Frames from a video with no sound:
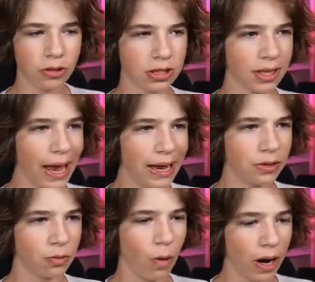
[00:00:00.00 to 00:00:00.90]
land
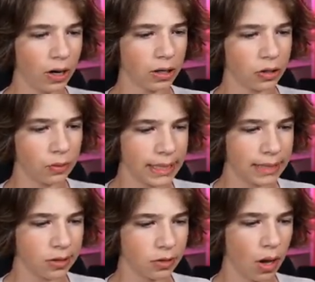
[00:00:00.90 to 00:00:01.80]
where you need
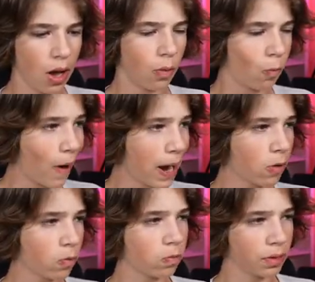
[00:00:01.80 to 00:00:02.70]
to,
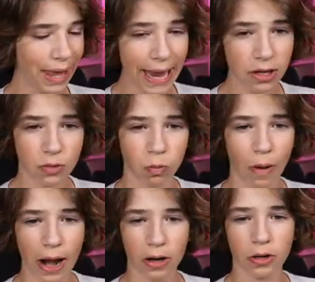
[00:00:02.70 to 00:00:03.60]
where land
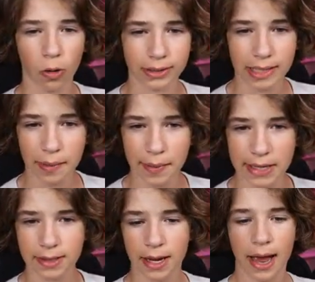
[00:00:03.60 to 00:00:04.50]
where your team
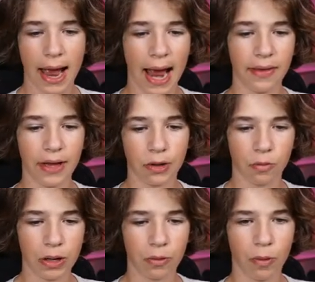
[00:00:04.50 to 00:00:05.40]
is, and then
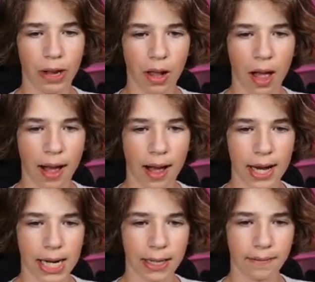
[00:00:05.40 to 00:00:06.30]
we will
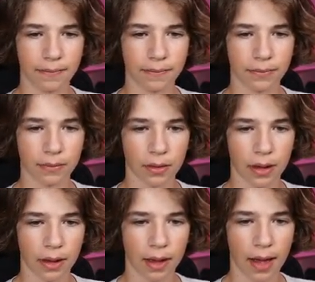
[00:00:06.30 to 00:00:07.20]
um,
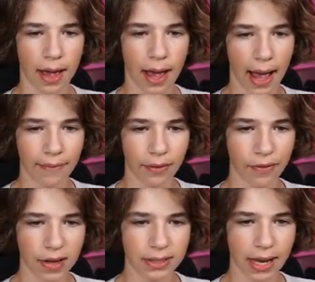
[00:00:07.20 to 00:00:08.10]
have a
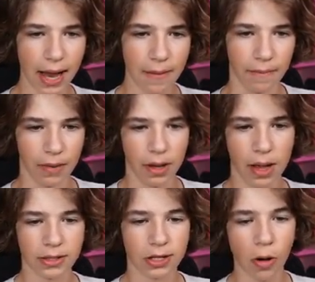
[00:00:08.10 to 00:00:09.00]
fun time.
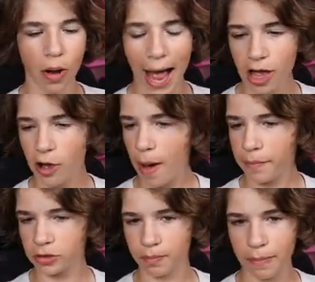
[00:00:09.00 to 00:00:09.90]
So IO
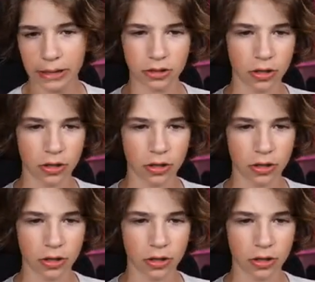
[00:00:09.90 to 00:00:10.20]
members, make sure you